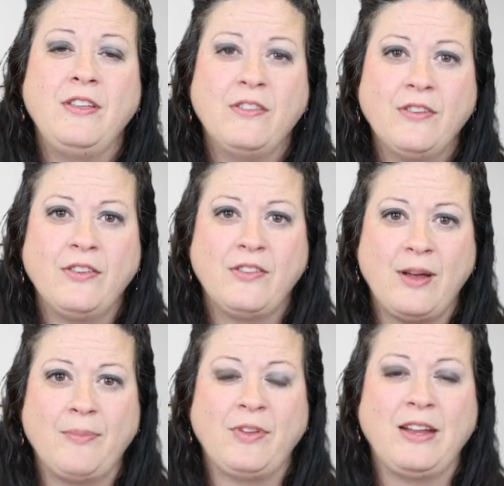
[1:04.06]
These are the
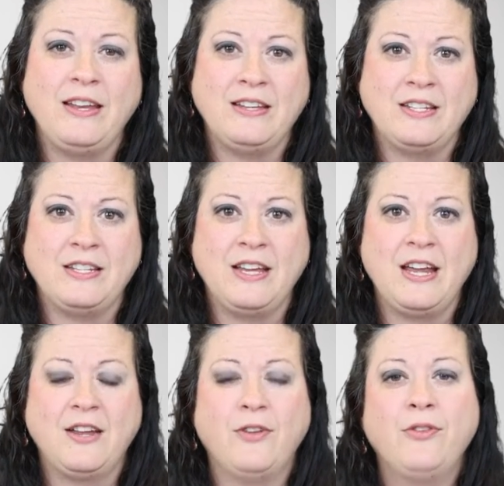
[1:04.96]
steps I need to
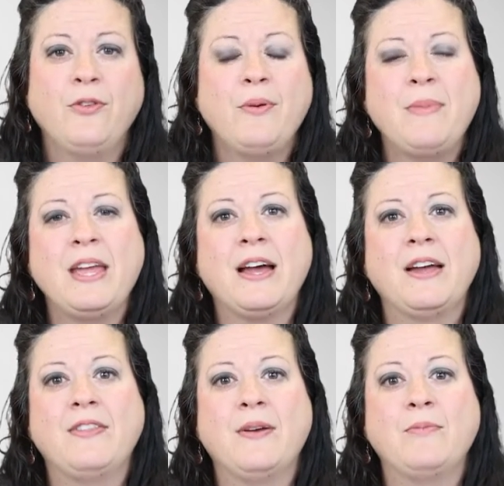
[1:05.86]
take. So it may
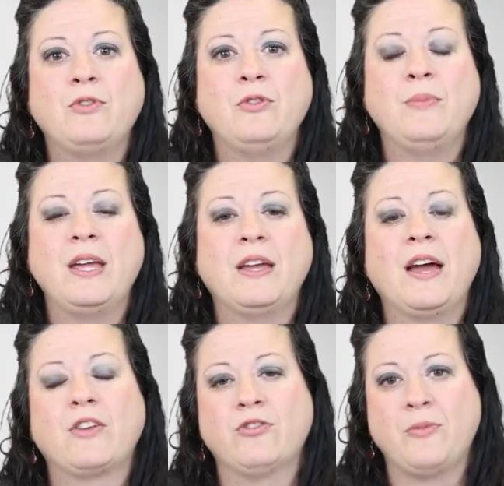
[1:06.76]
guide them to make
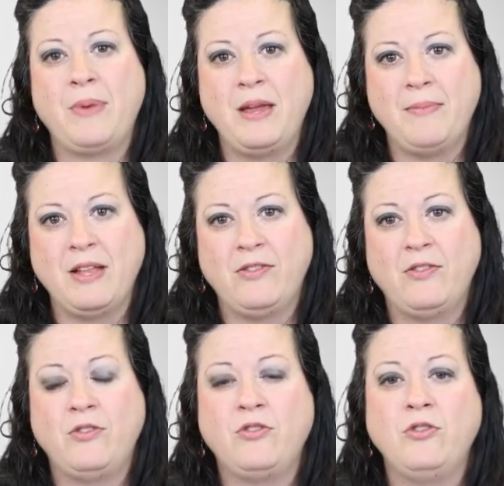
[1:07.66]
extra
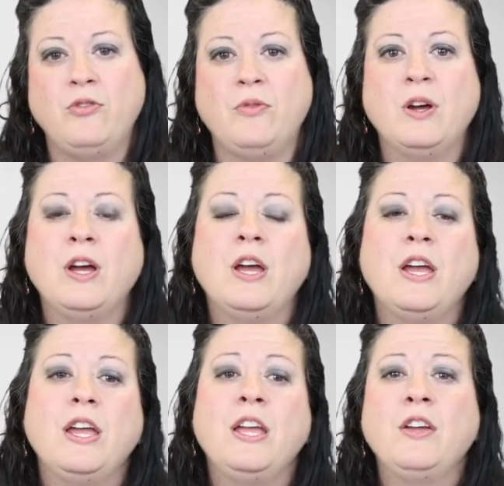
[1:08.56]
payments, to
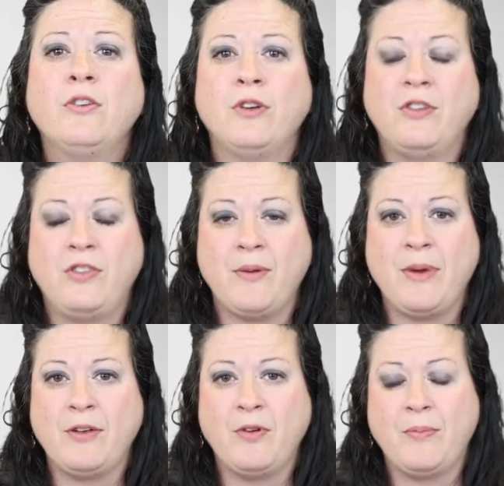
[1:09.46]
increase the
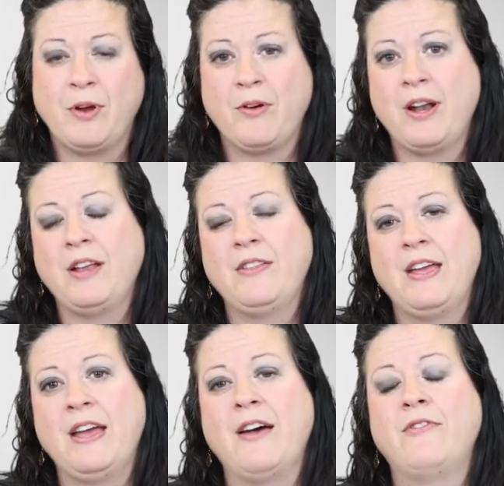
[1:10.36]
amount of open credit
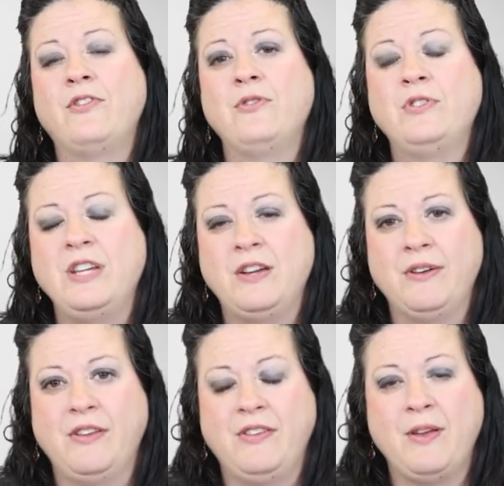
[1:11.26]
they have, to
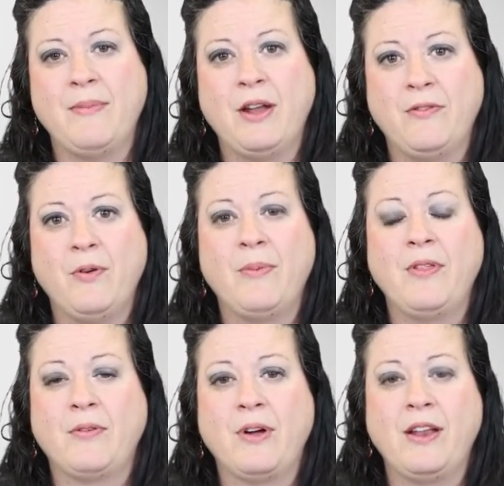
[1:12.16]
decrease the amount of
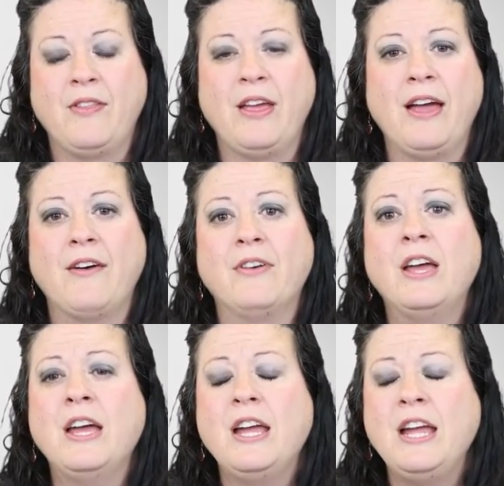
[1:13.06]
open credit they have.
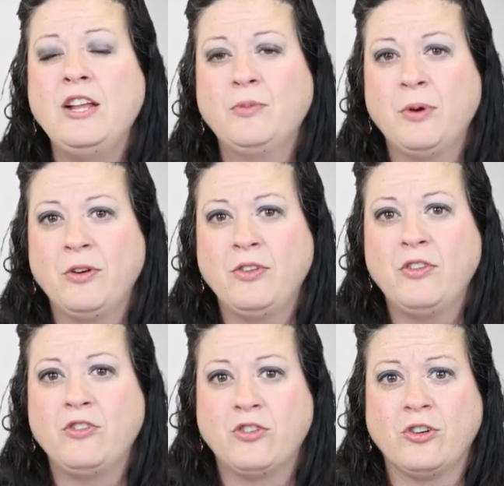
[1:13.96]
Each
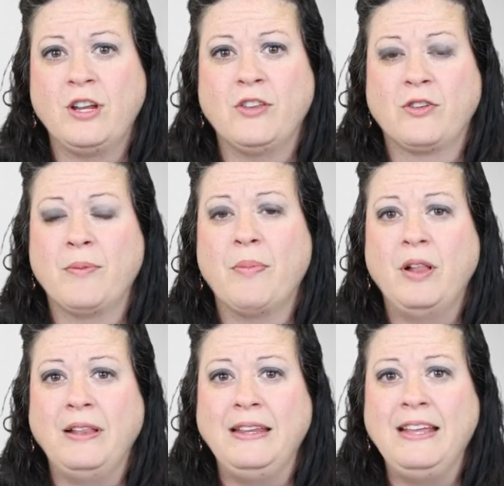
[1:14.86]
person's journey is
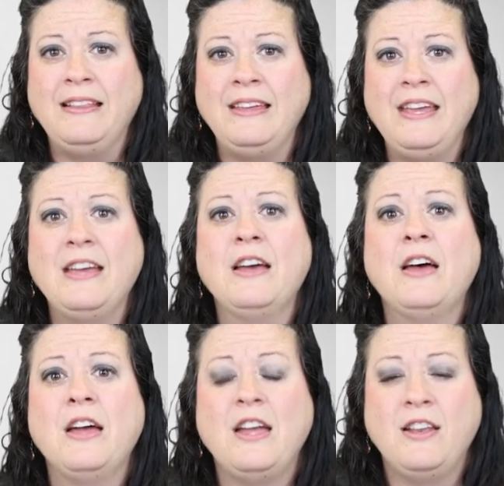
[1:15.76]
completely
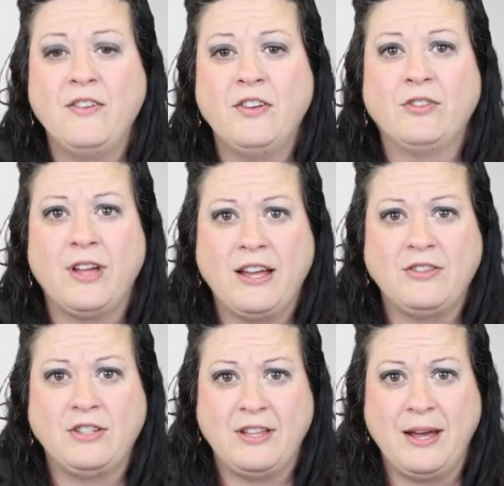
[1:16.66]

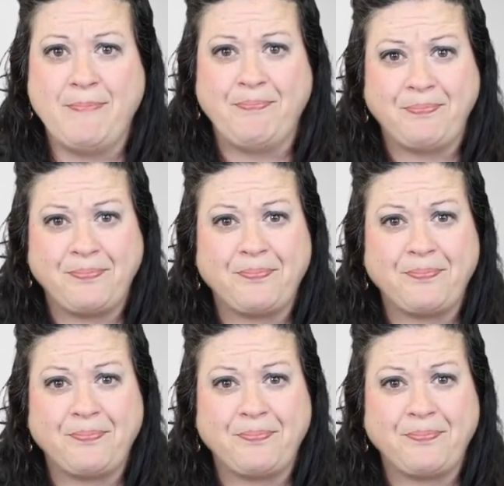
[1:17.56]
individualized to them.